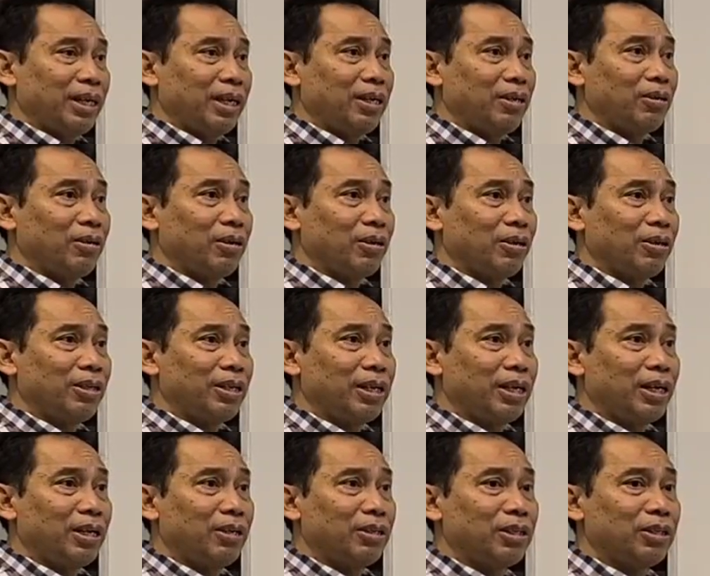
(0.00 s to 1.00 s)

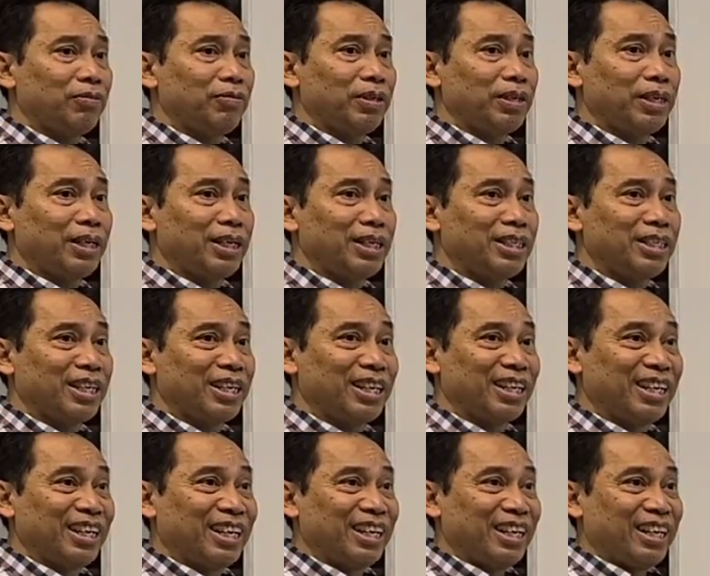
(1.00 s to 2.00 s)
Endochondrial ossification.
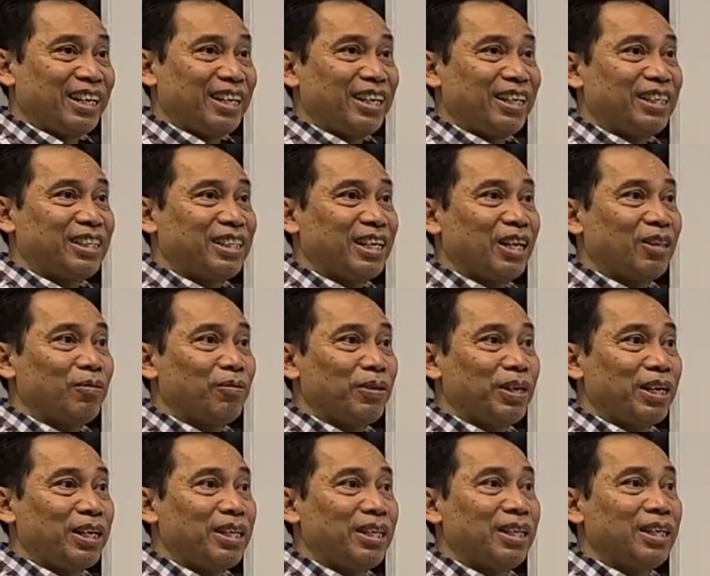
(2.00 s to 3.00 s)
They start
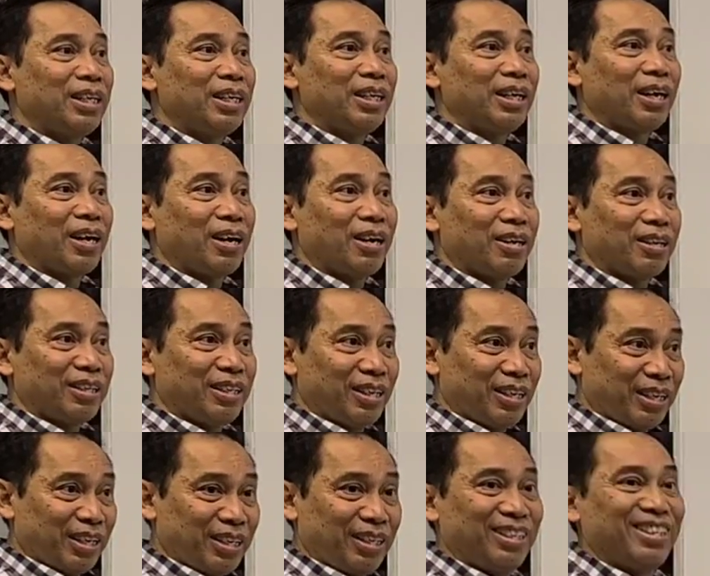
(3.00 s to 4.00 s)
with
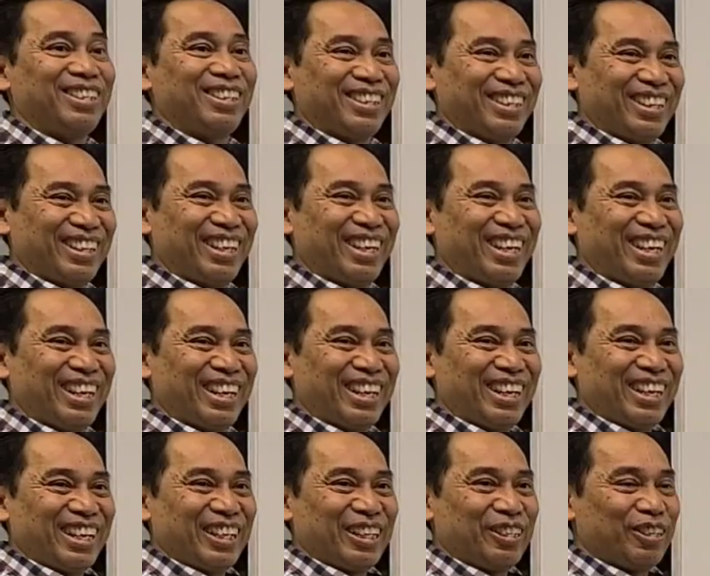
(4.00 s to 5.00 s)
cartilage.
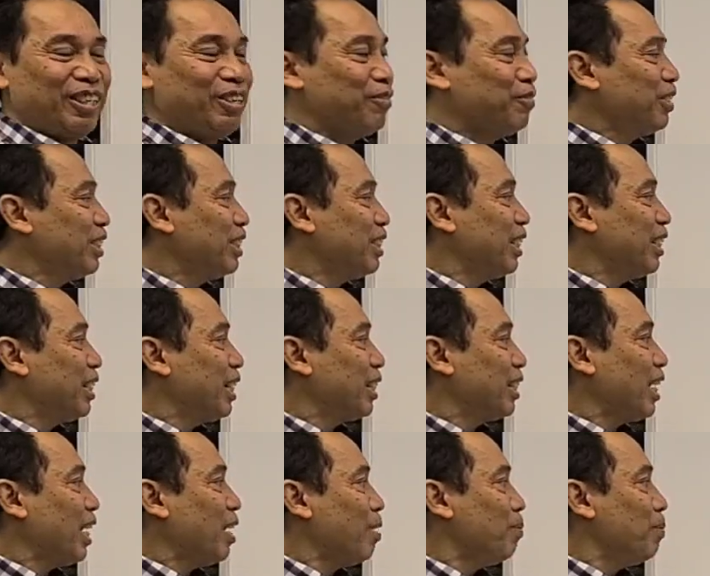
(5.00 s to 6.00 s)
So the first thing
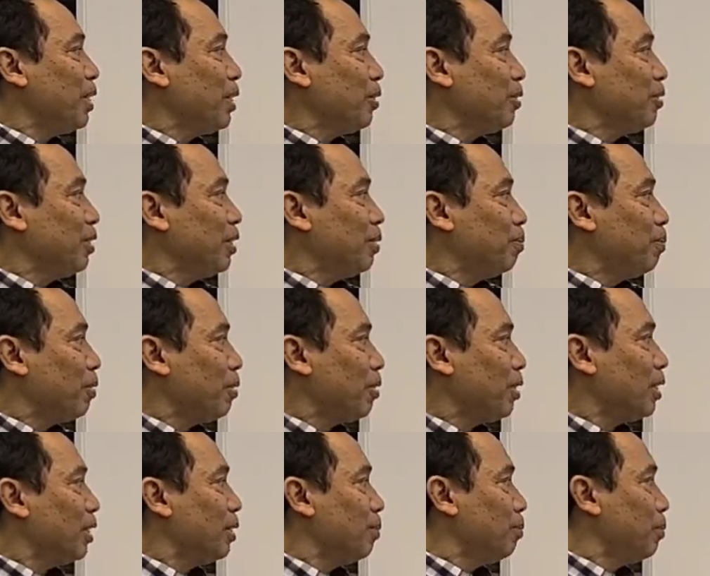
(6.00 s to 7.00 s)
that coming to the
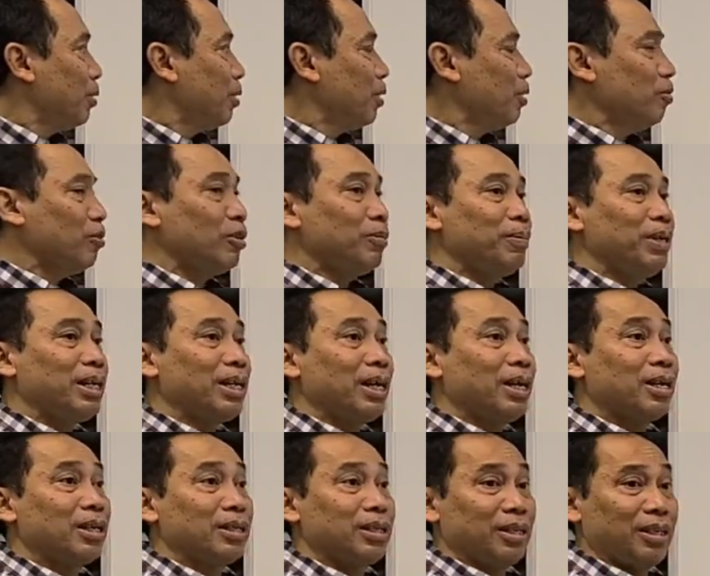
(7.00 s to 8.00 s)
broken bone will be
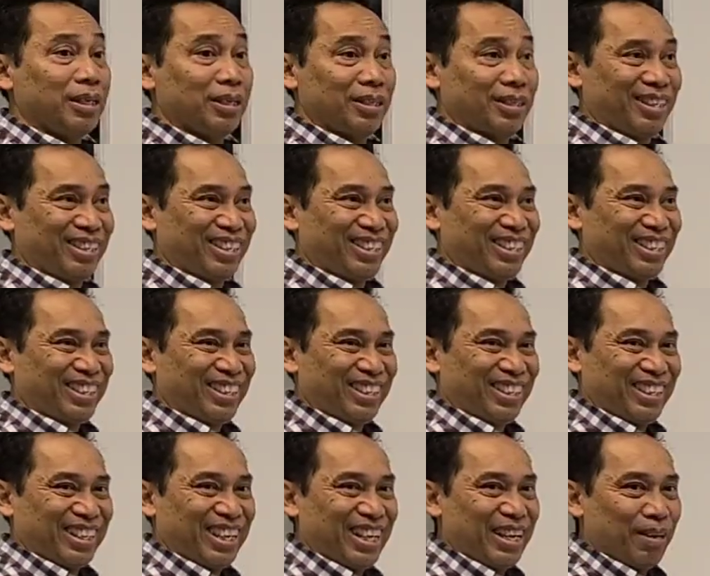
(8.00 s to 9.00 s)
cartilage.
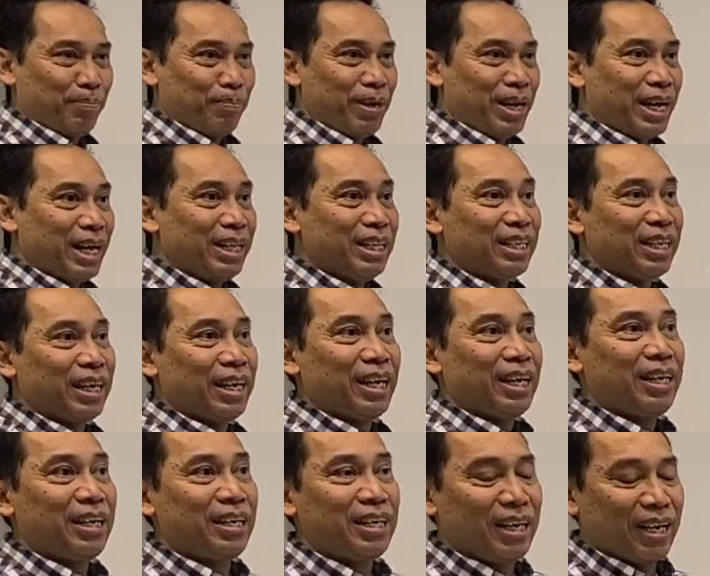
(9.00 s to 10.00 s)
Blood
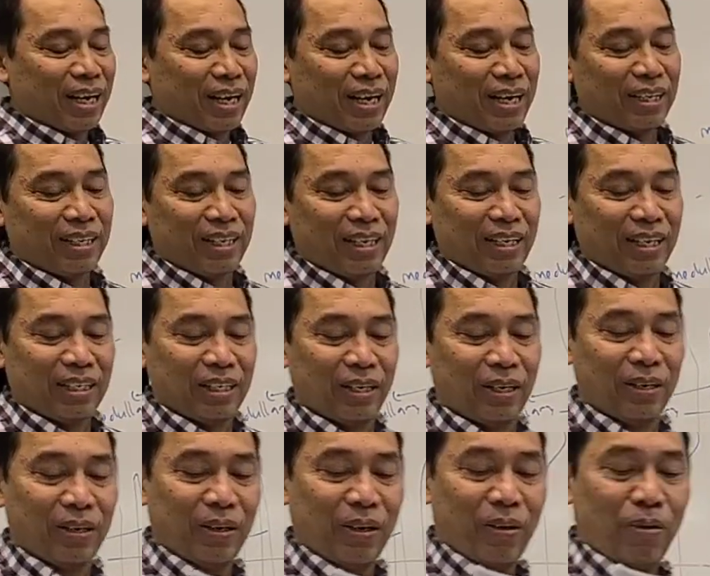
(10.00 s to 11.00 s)
carry the cartilage.
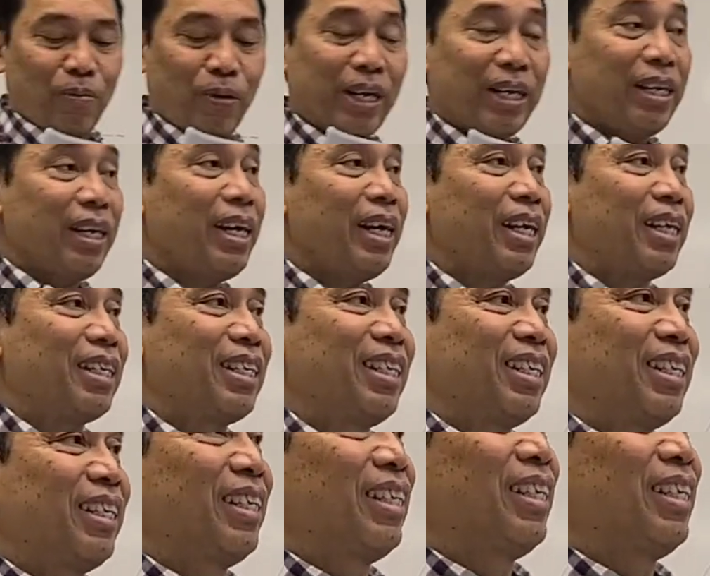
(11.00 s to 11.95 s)
What next?